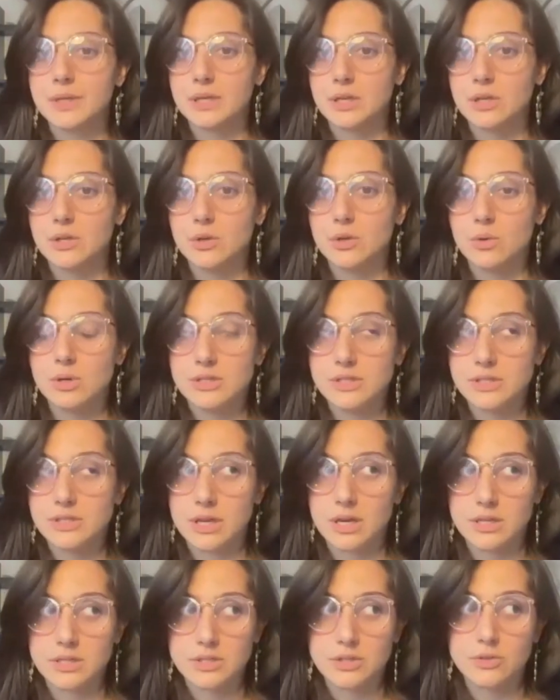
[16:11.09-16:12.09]
you know,
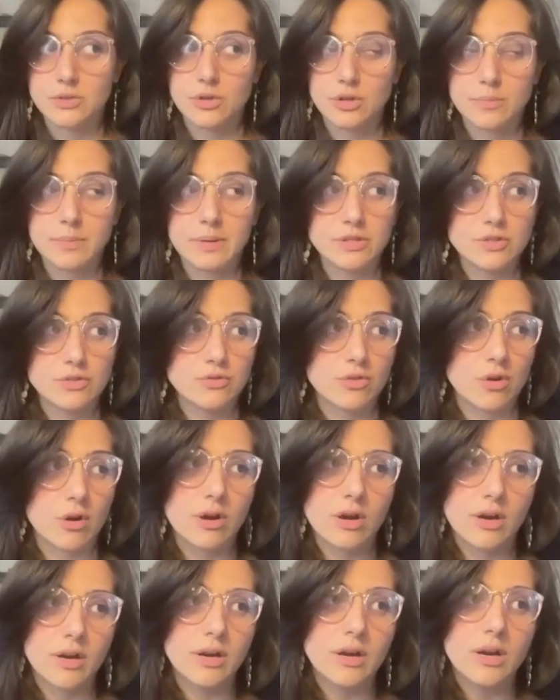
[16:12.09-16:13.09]
until you're a bit
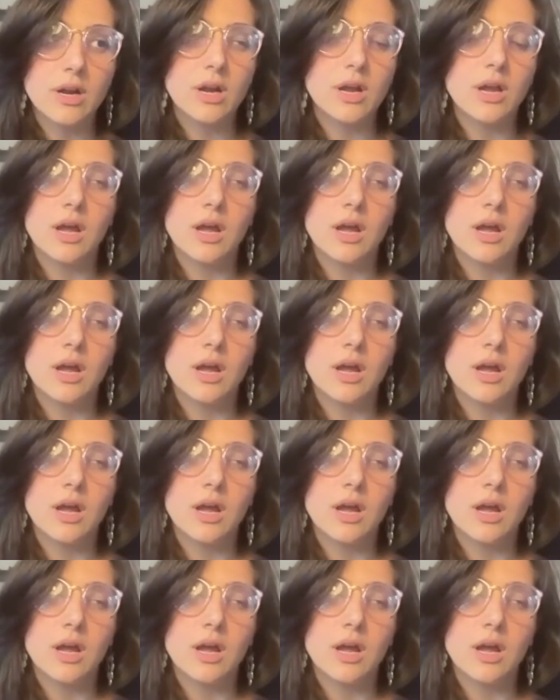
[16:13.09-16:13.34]
stronger.